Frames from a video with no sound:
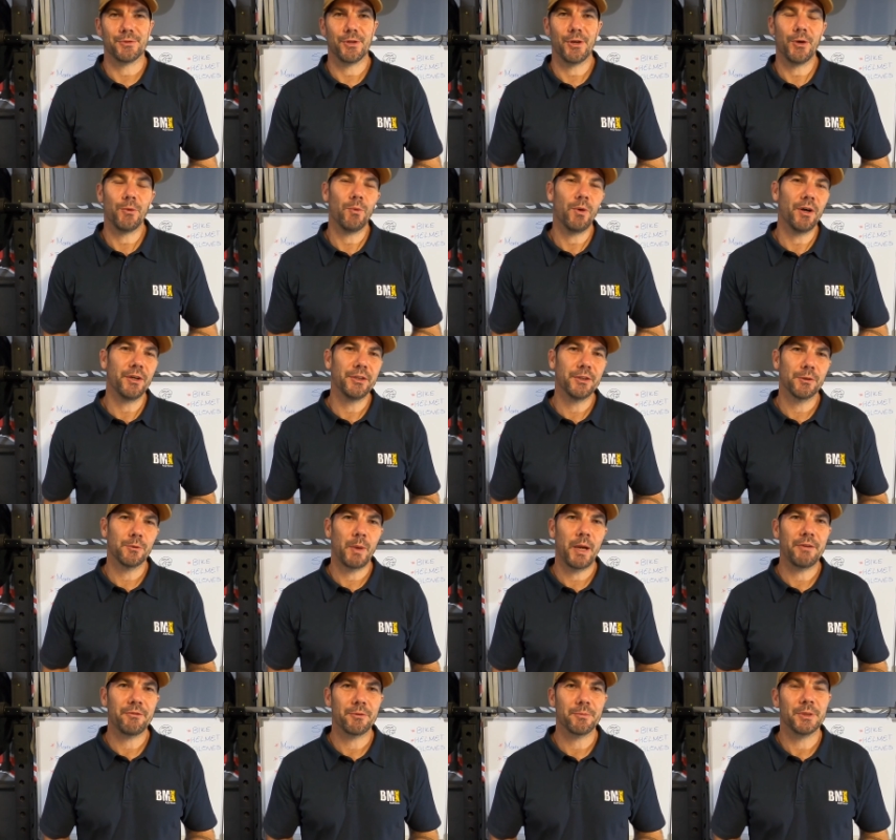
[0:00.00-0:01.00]
So while you're
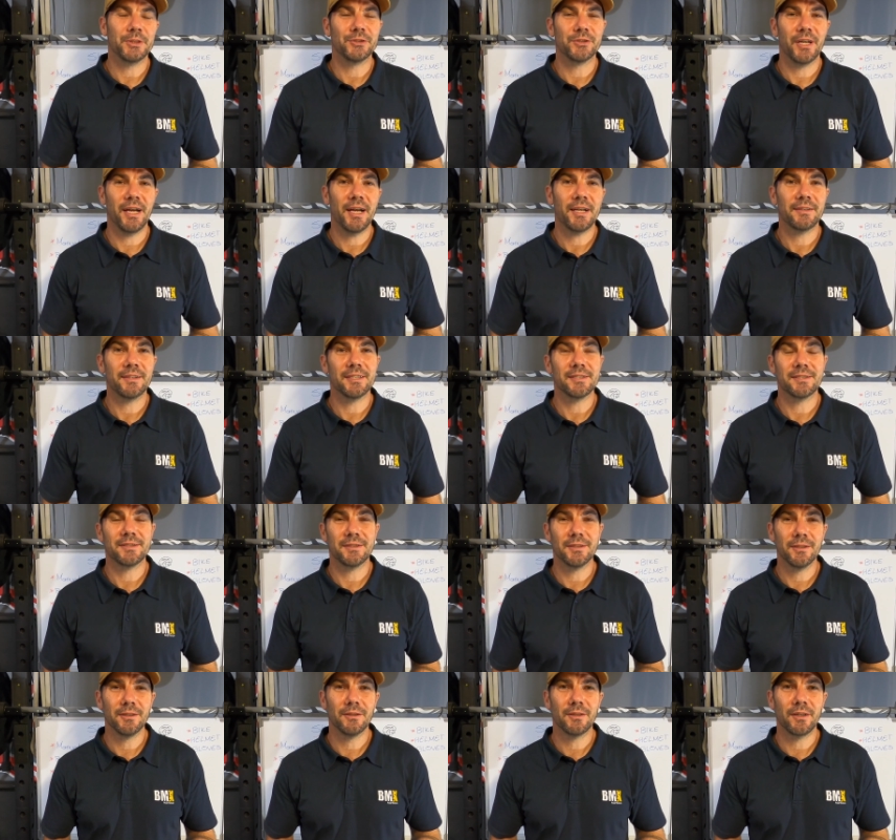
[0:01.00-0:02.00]
away from the track, there's
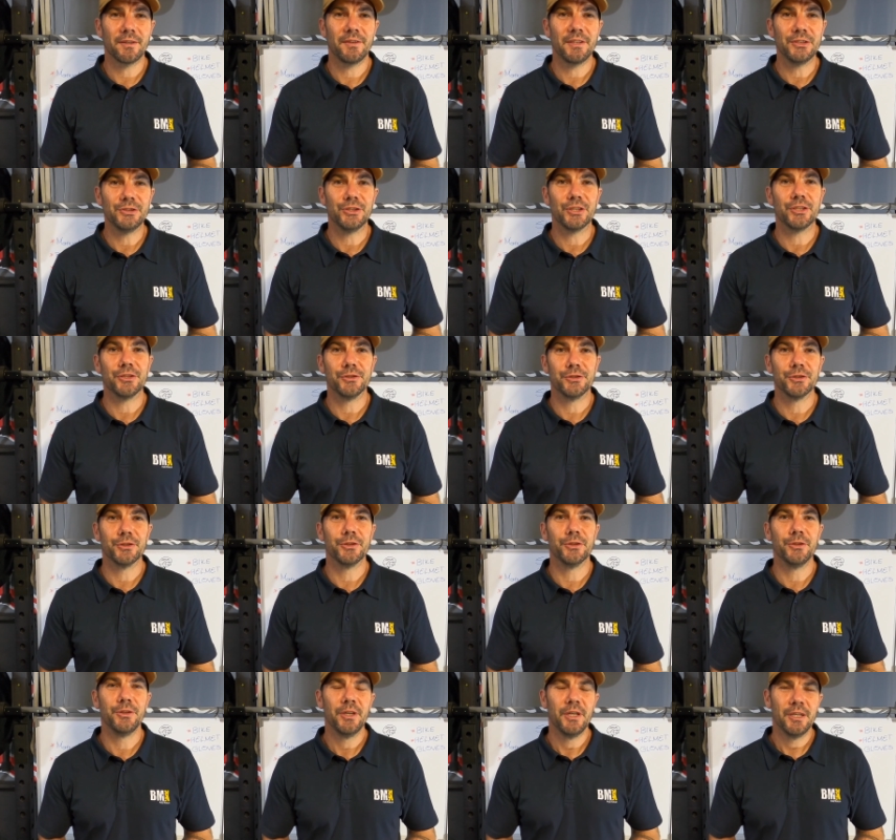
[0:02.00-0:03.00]
still a lot of things you can
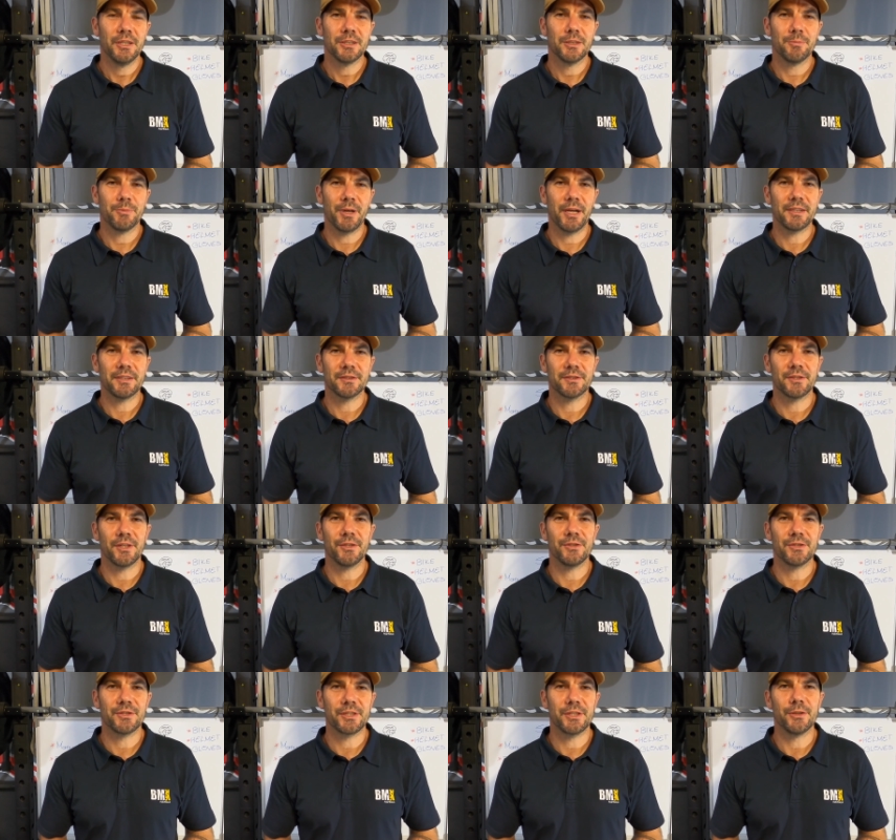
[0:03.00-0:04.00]
do to practice
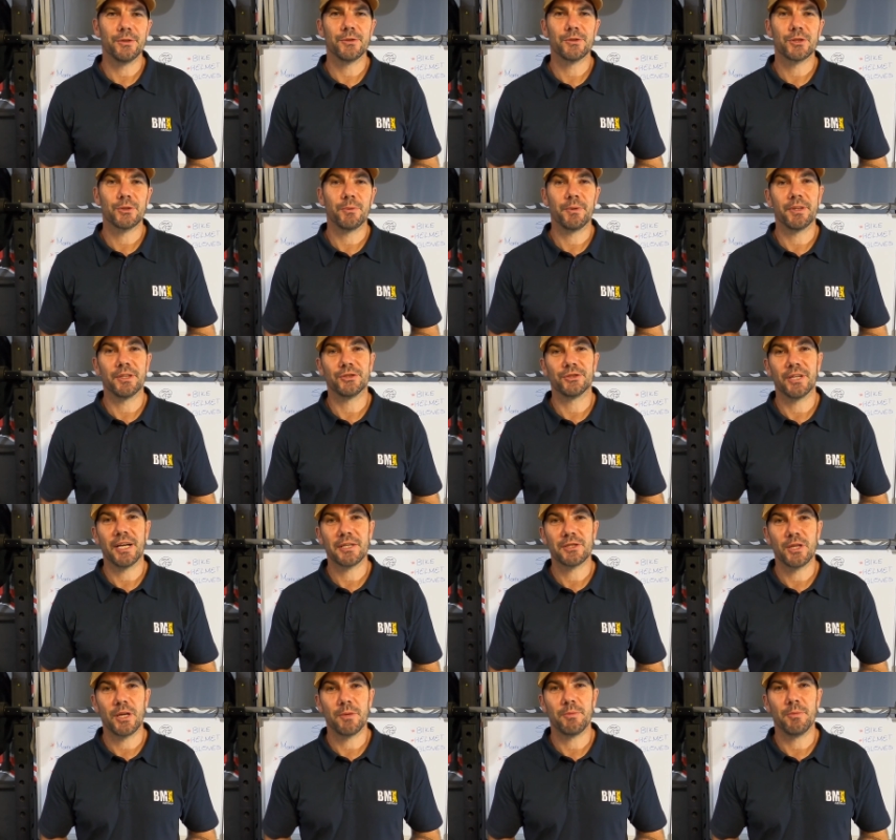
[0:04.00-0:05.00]
those skills so when the
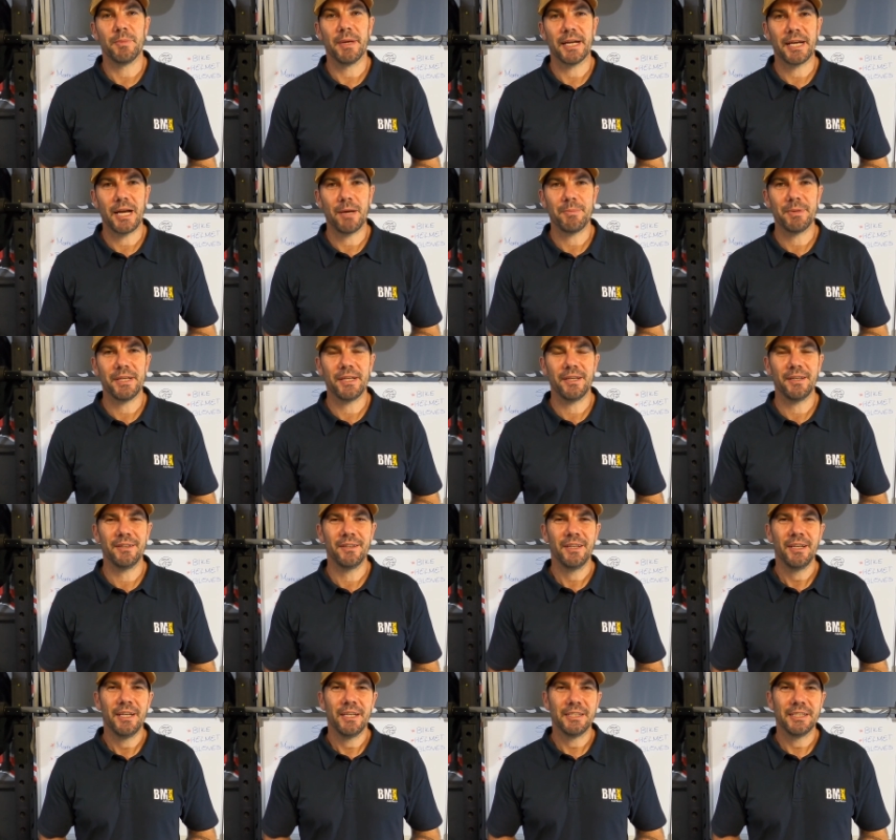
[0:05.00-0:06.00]
tracks open back up again,
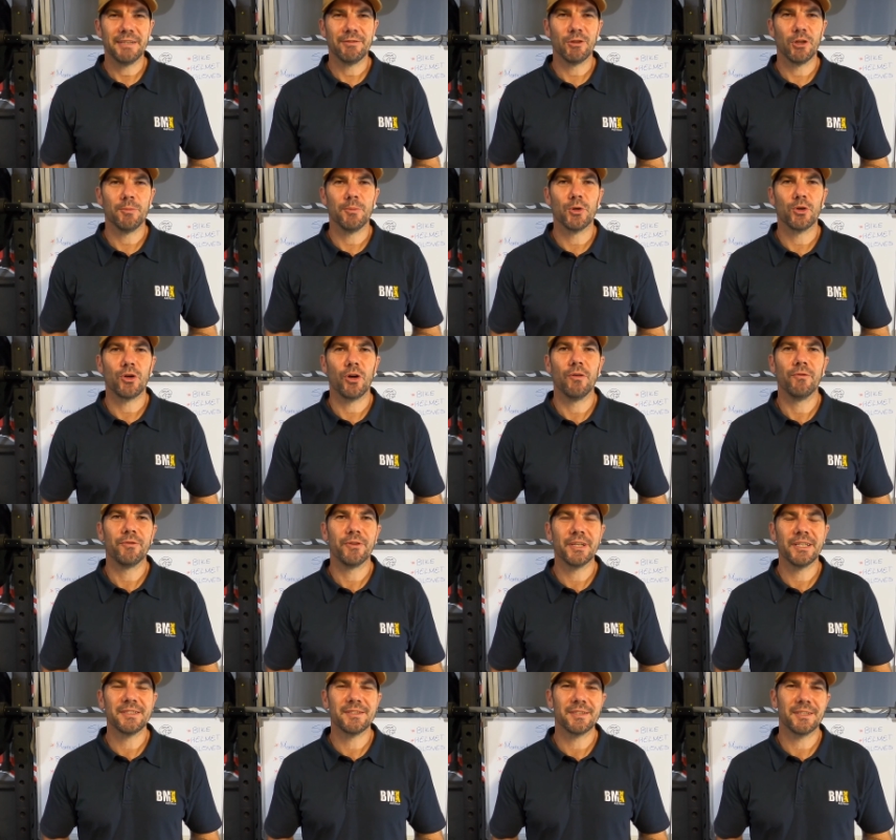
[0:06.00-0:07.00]
you have a lot more
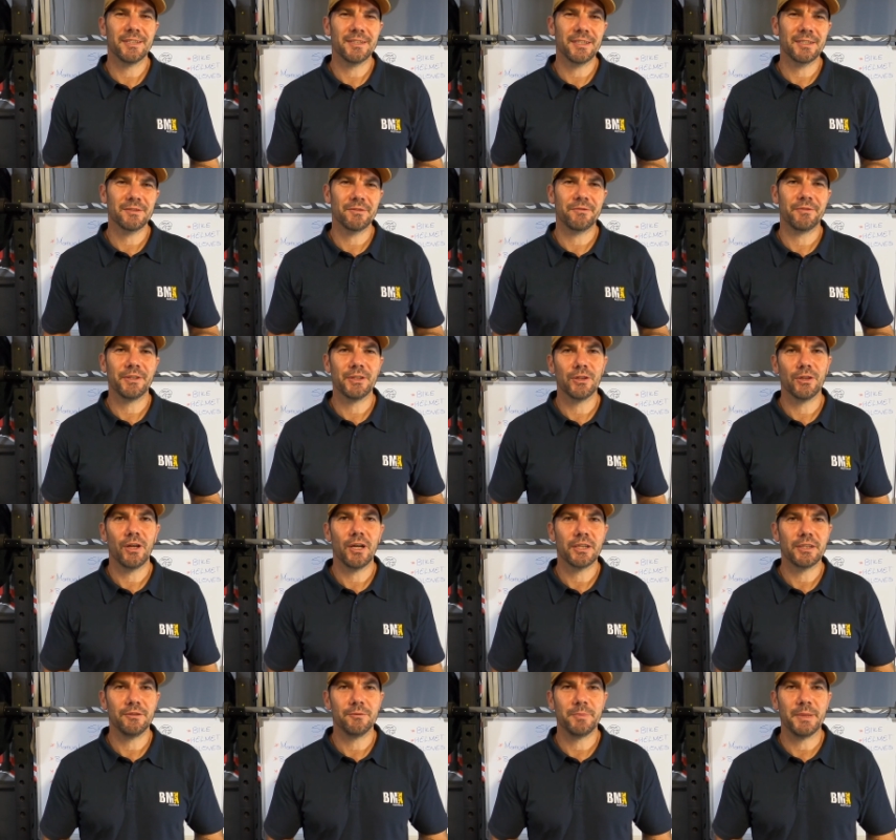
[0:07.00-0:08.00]
confidence and it doesn't feel
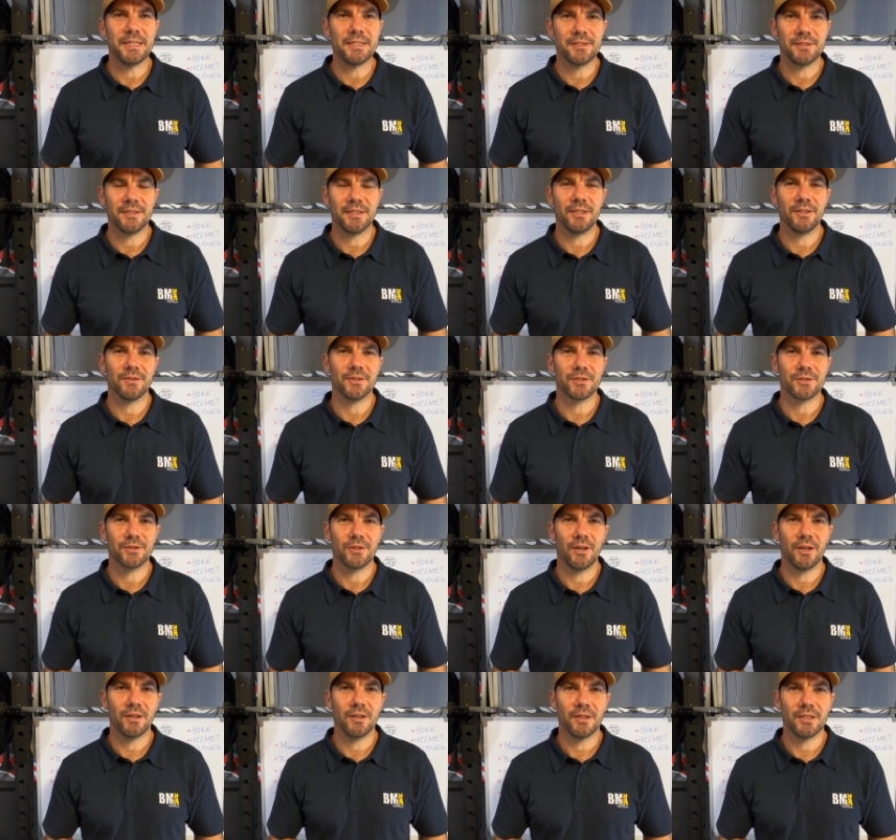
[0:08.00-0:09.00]
like you've been sitting on the
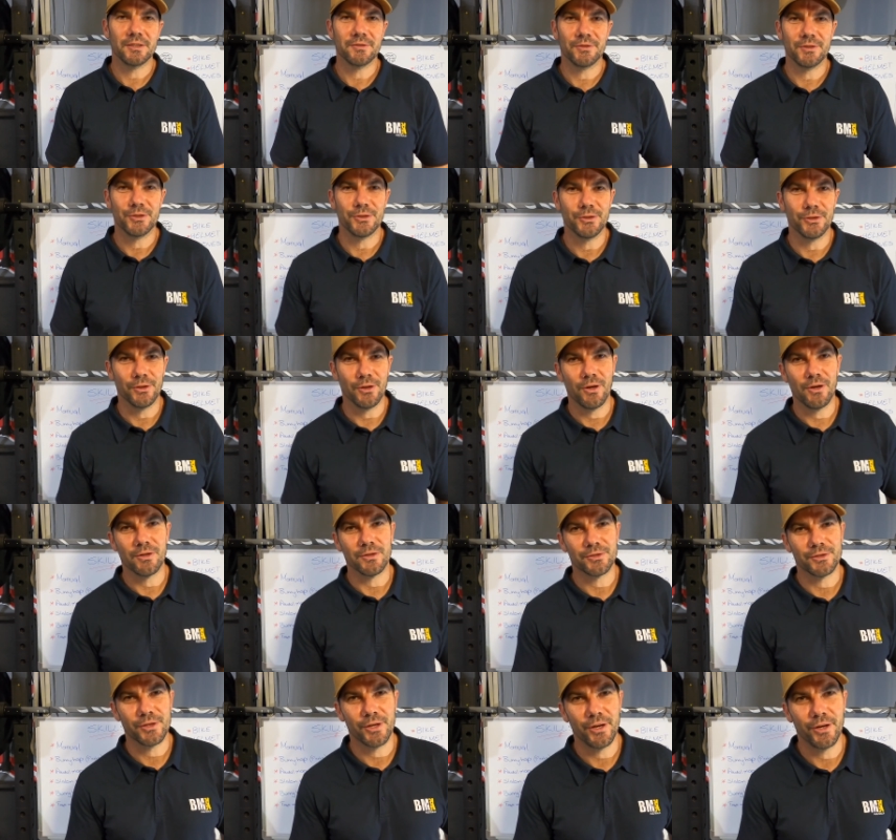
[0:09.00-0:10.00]
sidelines for too
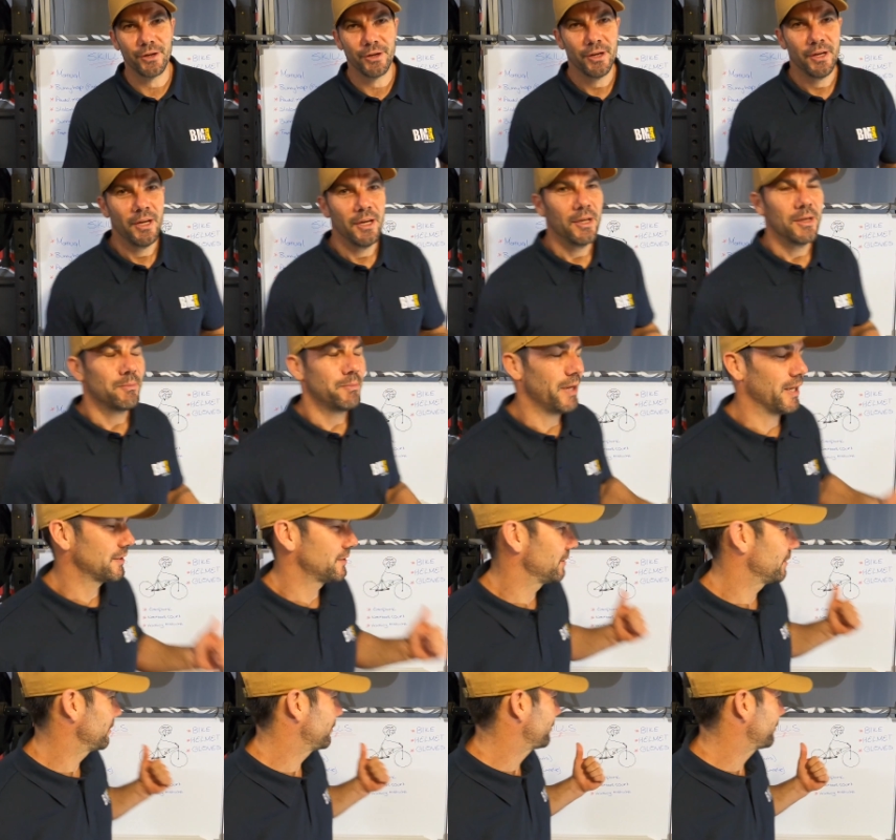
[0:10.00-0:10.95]
long. So back